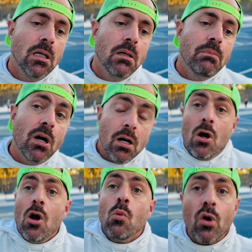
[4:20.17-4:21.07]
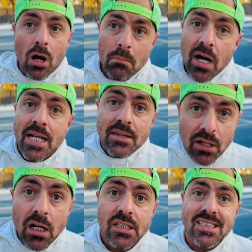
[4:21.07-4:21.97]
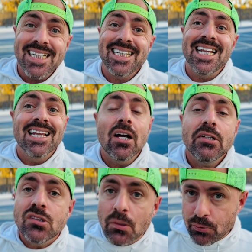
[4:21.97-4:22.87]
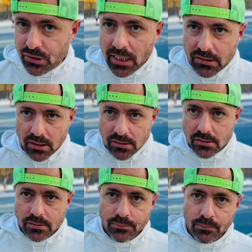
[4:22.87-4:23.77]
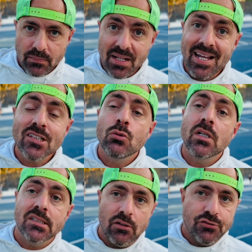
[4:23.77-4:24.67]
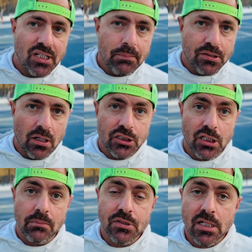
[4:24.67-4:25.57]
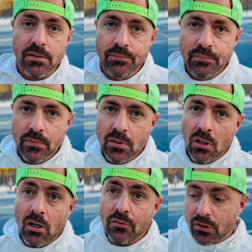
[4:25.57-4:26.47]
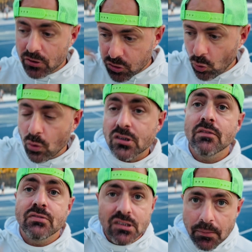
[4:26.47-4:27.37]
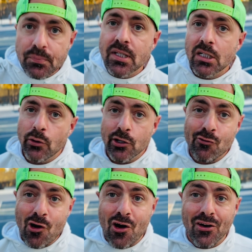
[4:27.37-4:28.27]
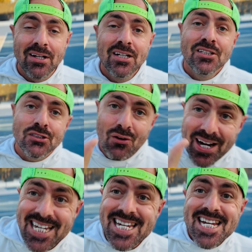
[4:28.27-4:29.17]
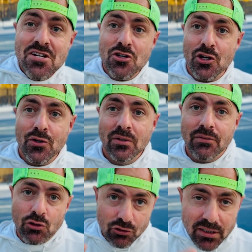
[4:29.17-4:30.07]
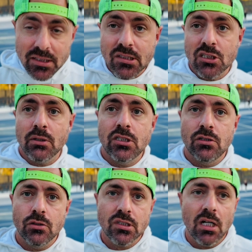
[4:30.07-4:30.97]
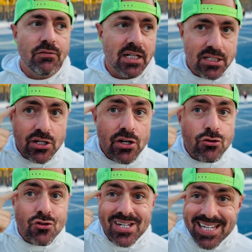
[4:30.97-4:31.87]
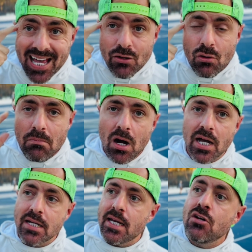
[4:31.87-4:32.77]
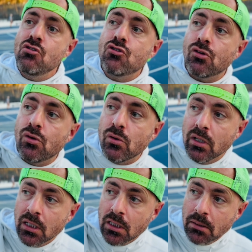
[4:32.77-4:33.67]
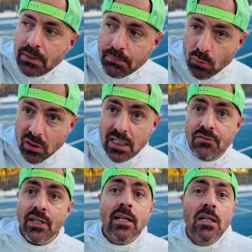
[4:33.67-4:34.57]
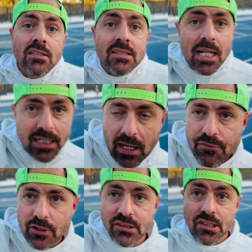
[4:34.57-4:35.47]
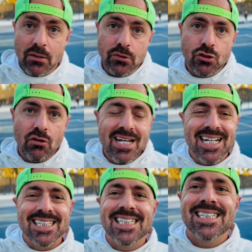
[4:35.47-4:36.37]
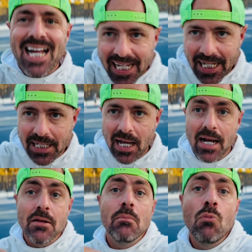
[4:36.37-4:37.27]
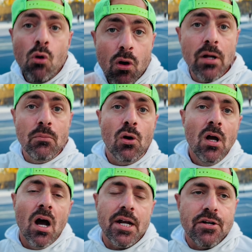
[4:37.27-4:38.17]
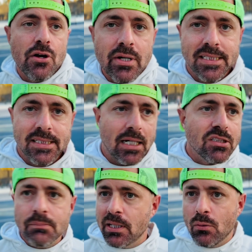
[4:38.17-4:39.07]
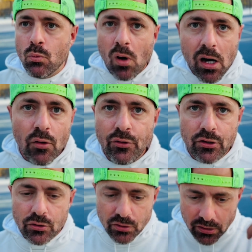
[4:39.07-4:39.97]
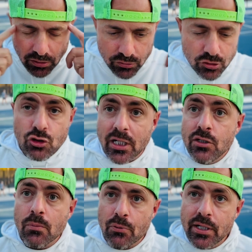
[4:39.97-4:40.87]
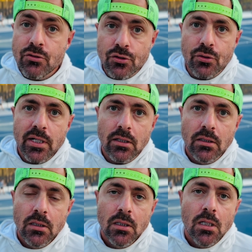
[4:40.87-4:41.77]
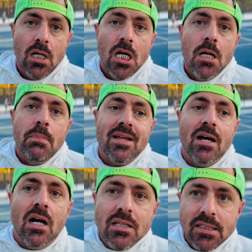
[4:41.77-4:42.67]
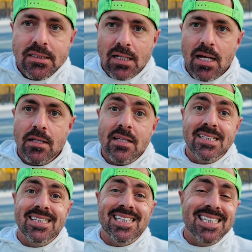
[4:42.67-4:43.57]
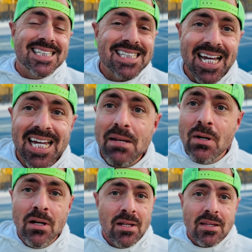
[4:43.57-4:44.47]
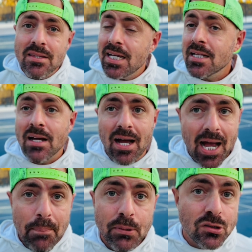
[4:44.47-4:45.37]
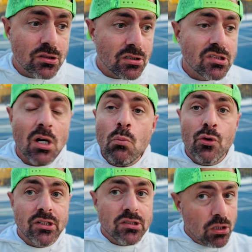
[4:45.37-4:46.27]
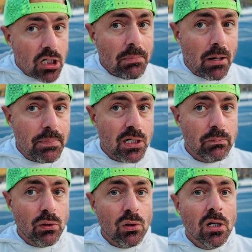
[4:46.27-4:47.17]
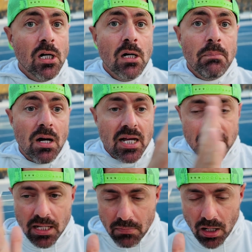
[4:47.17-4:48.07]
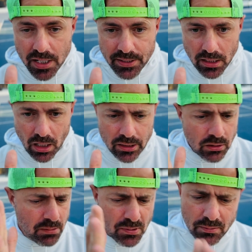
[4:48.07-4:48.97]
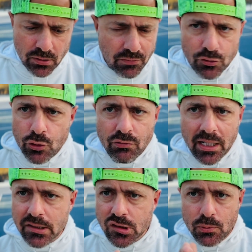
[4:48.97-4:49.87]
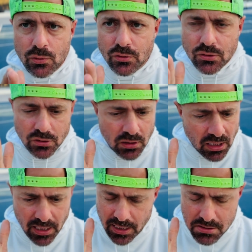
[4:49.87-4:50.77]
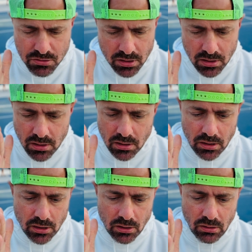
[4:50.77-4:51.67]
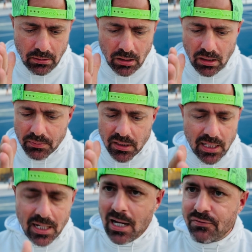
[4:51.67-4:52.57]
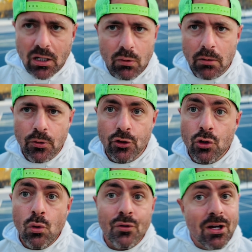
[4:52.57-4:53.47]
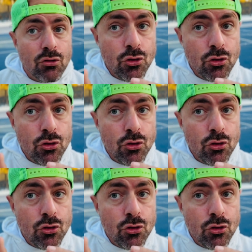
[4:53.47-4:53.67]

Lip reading: But what our mind does is it likes to protect us, and that's where the self-sabotage comes in, of the thoughts of something going wrong. So I need you, if you're in this situation yourself, I need you to get your mind into people leaving, telling their friends that it was great, and stacking that, and more and more. And I know it sounds a bit wild that you need to train your brain to do it, but understand that this is the same thing that happens to someone that's heard about pickleball, but in their mind, they're like, yeah, but you have to do racket sports, and I'm going to get laughed at when I'm on the court. Now,